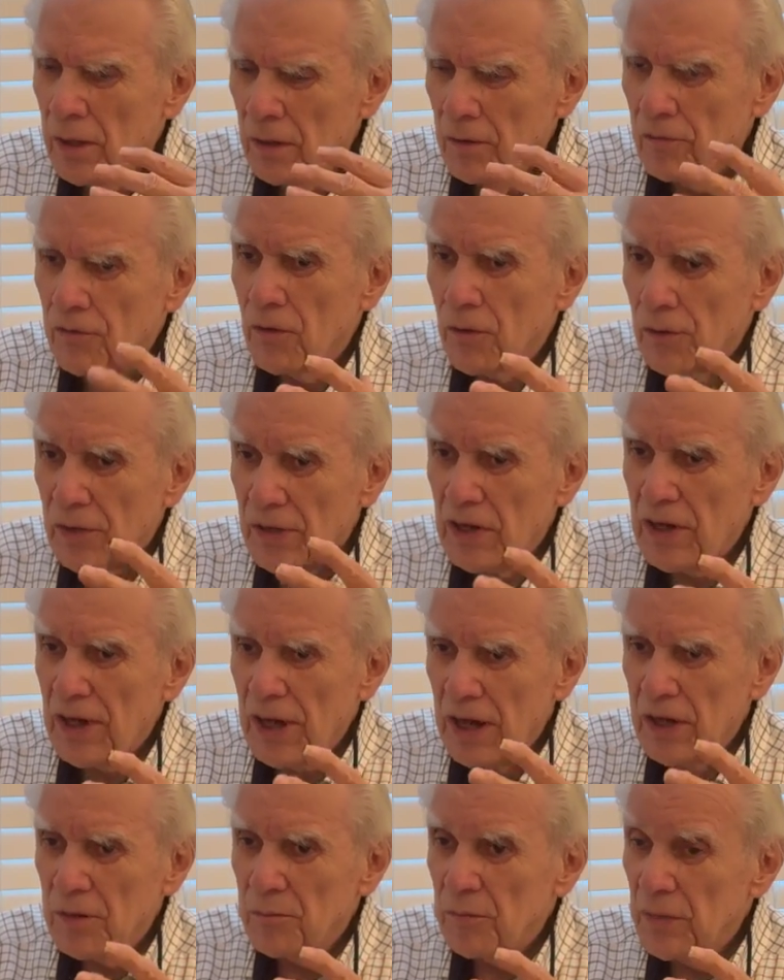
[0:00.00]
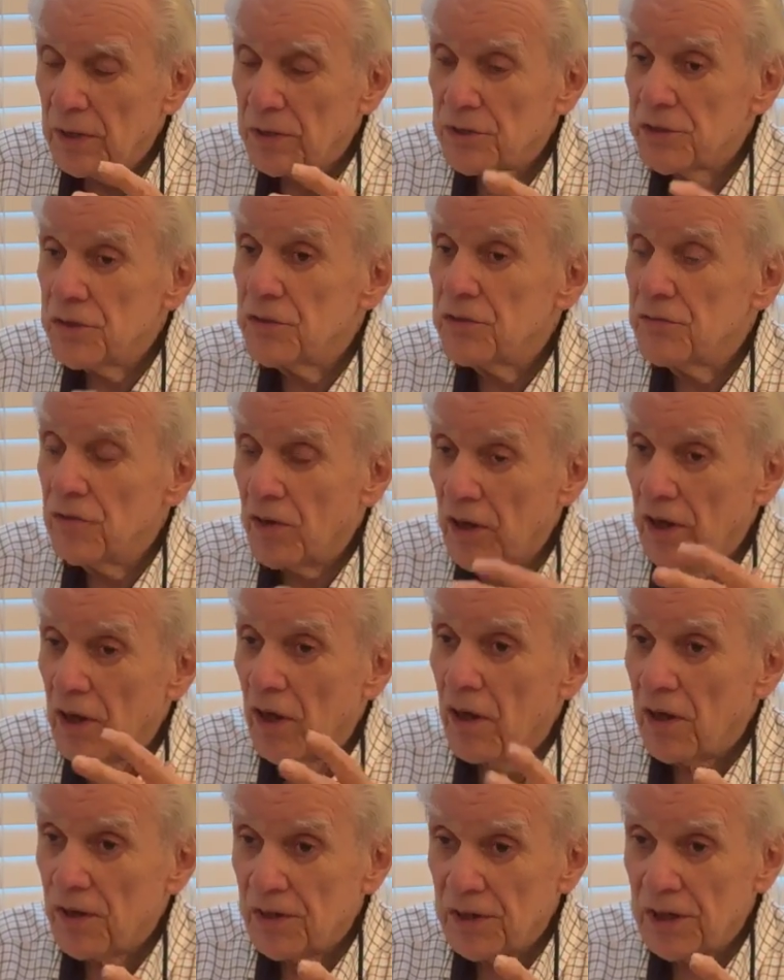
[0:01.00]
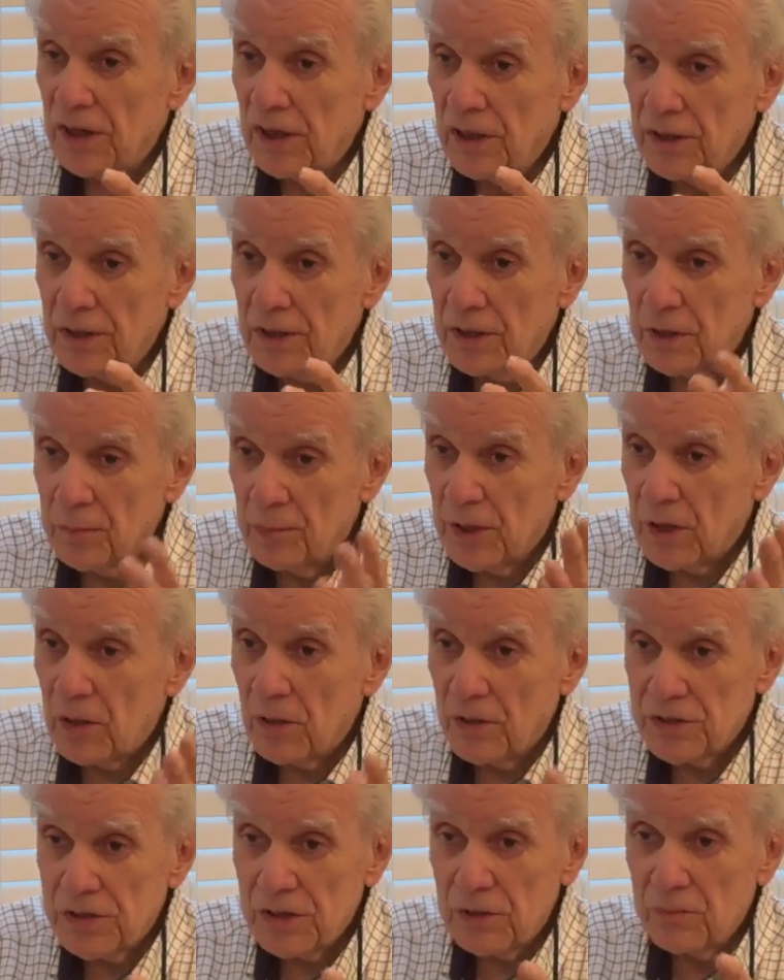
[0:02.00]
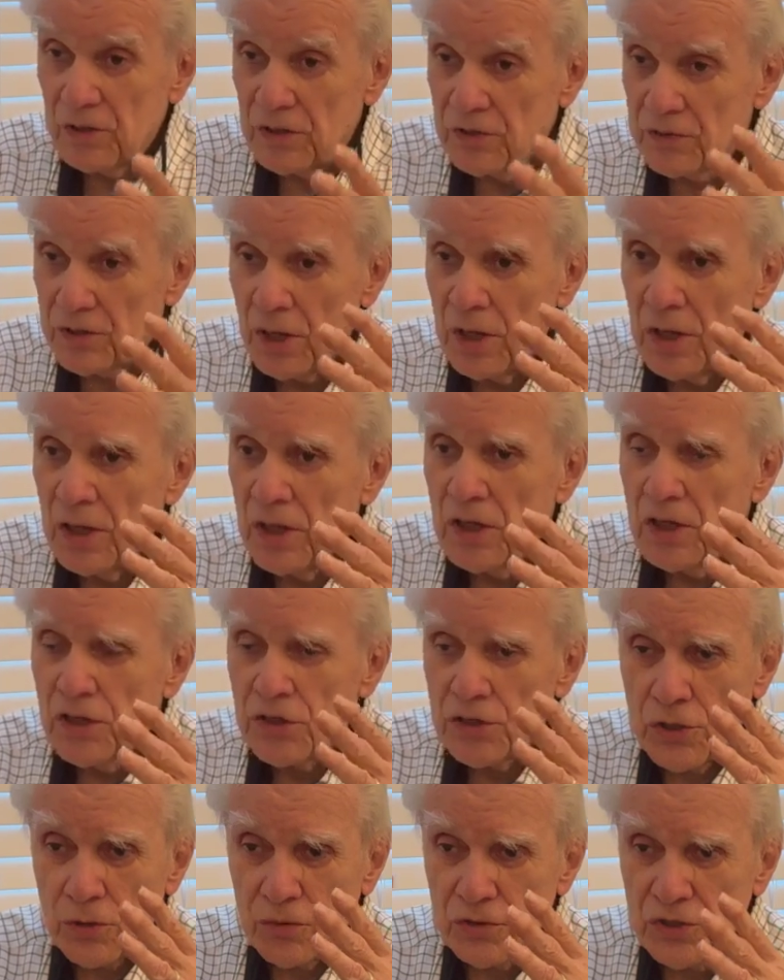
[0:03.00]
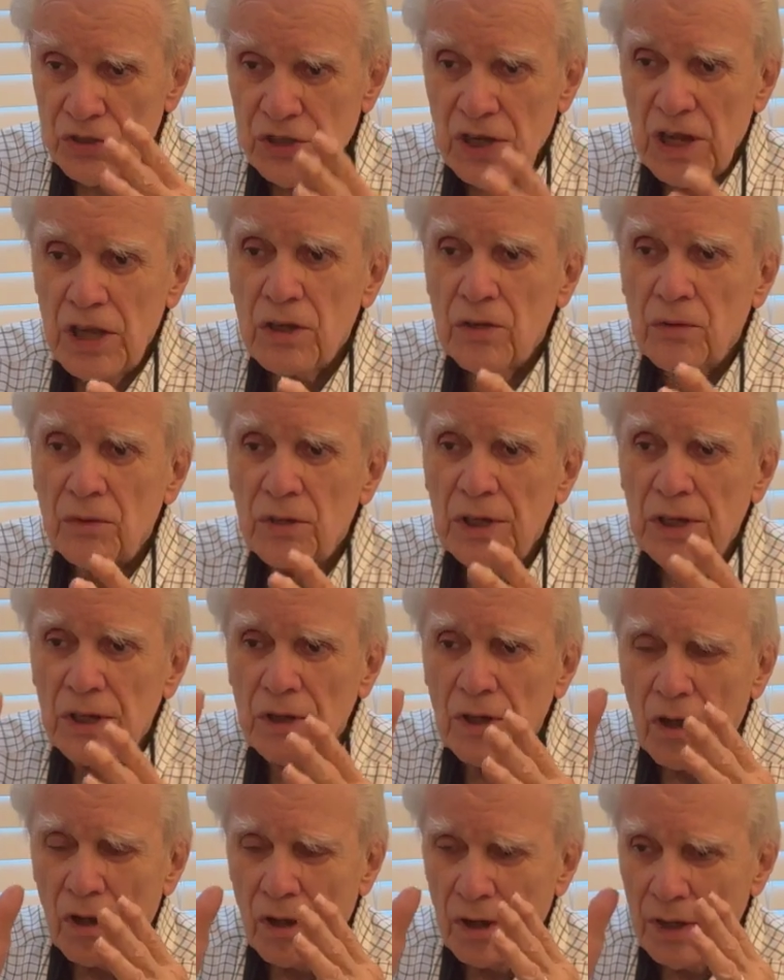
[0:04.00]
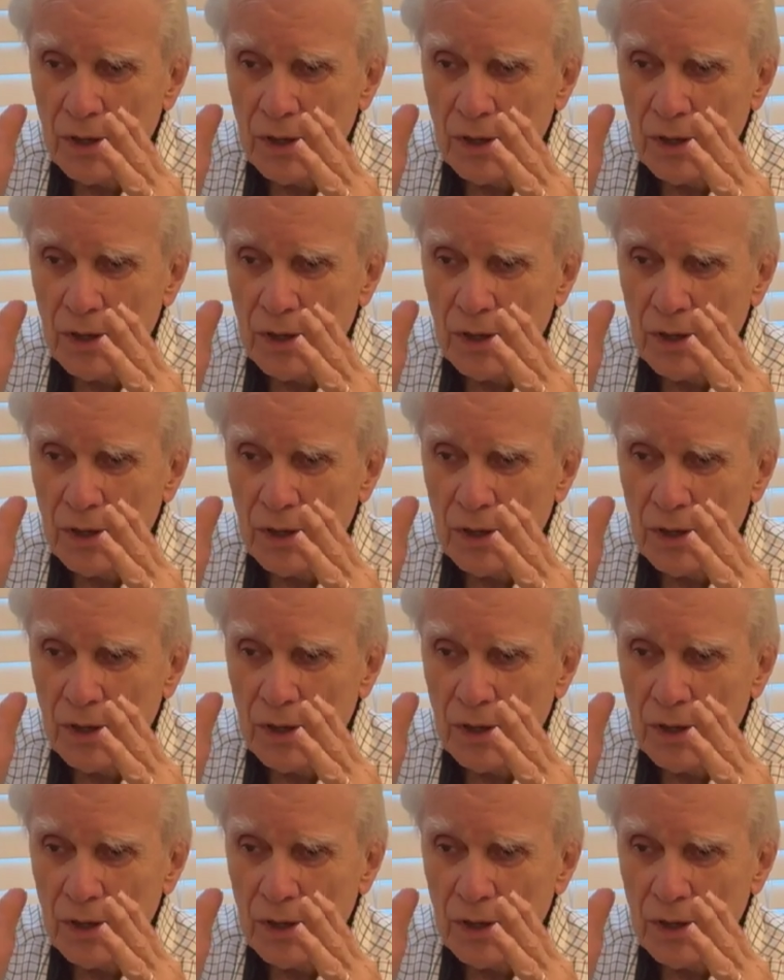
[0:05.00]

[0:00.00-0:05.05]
for that eight months. It's very hard to end it because it was so sacred in the,